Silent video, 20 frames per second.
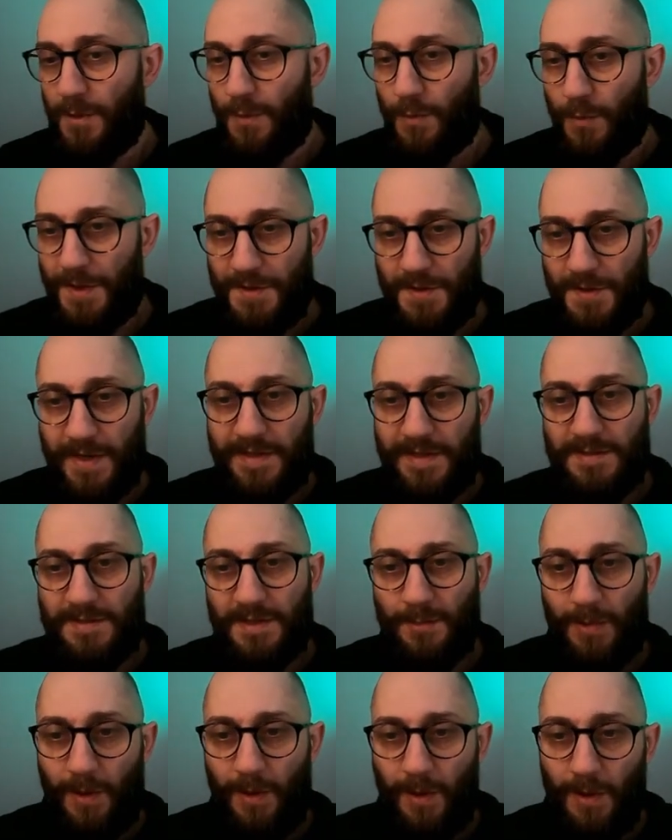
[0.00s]
When you get to
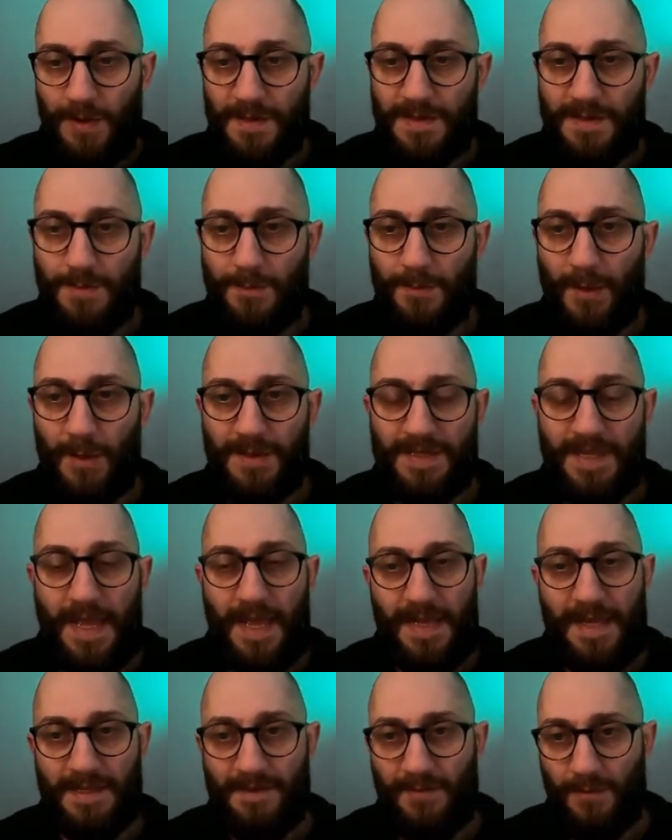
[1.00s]
the boss
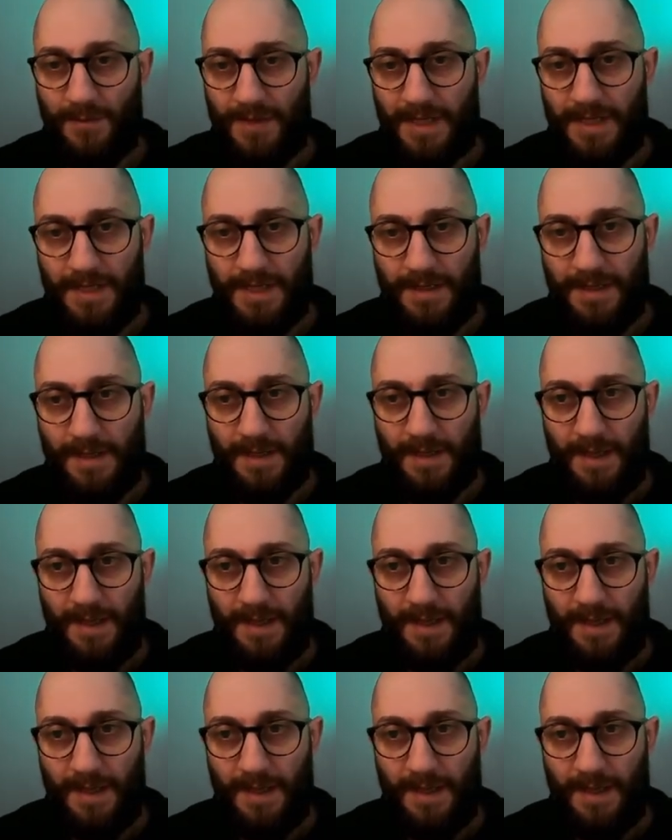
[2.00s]
has 3